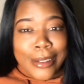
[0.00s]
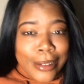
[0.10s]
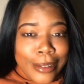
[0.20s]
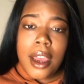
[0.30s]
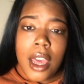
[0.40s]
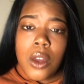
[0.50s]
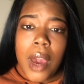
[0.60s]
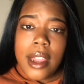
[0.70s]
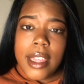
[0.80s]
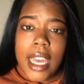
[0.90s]
Another way
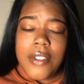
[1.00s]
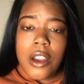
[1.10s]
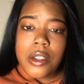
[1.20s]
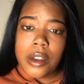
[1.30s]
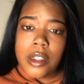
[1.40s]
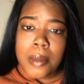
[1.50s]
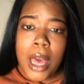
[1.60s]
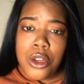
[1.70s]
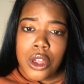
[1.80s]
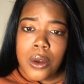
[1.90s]
to see if they're serious
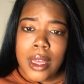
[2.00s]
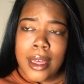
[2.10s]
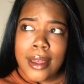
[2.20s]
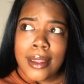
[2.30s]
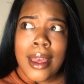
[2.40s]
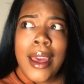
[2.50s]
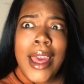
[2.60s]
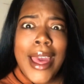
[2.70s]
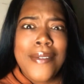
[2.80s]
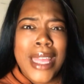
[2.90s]
about you is
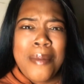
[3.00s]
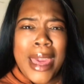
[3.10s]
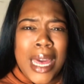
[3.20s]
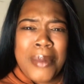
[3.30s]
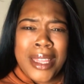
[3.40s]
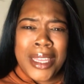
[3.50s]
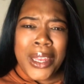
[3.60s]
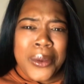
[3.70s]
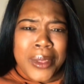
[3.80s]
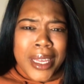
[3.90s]
if they make up
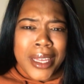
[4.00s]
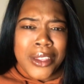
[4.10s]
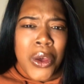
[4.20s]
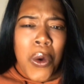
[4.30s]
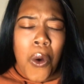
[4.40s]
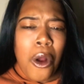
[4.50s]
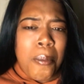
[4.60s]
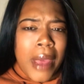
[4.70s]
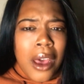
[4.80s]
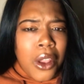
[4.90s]
excuses or
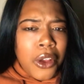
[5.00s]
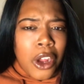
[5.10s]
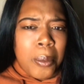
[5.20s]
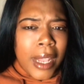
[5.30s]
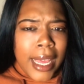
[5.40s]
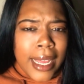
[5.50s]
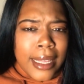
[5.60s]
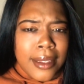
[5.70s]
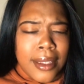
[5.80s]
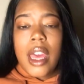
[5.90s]
bail on your
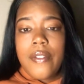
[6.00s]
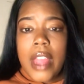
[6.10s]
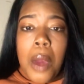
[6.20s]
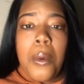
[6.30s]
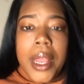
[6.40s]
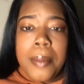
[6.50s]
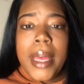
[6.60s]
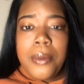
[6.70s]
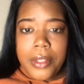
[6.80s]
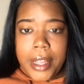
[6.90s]
plans. If they want to be
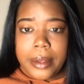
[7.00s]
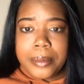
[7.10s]
with you,